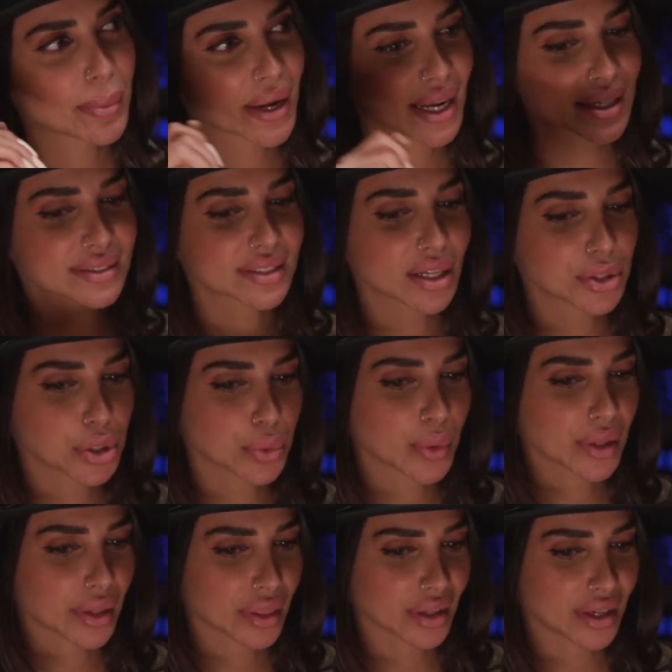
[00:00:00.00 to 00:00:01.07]
But I can tell you
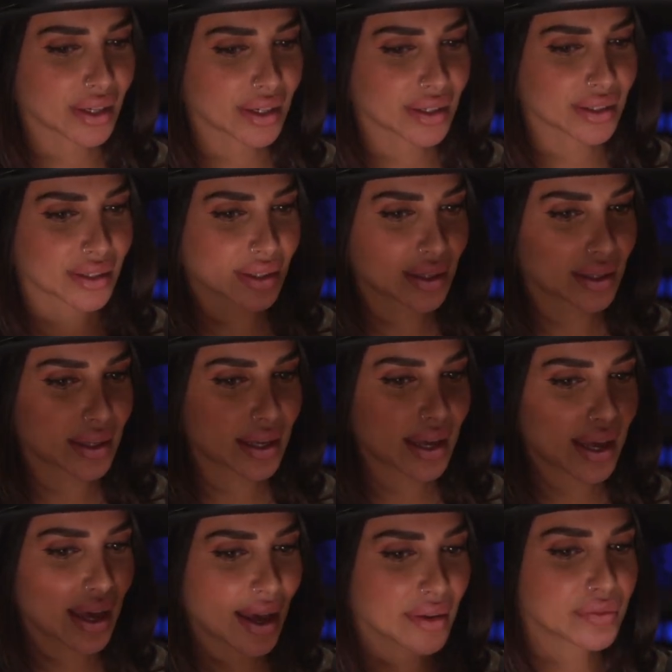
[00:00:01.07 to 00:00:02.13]
one thing.
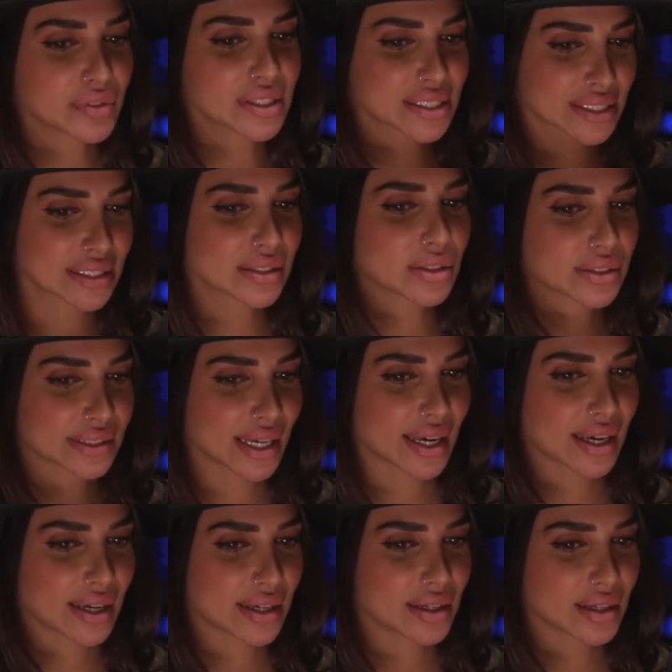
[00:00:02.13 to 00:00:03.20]
Every single
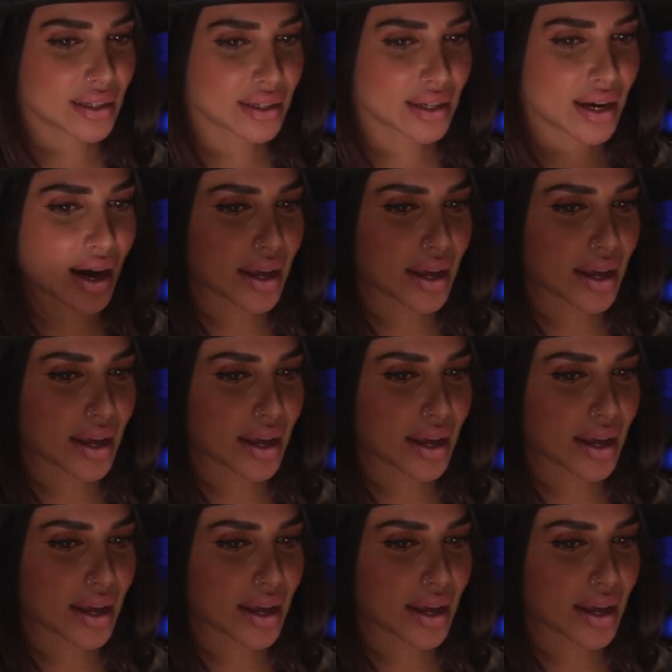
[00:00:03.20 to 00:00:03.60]
day,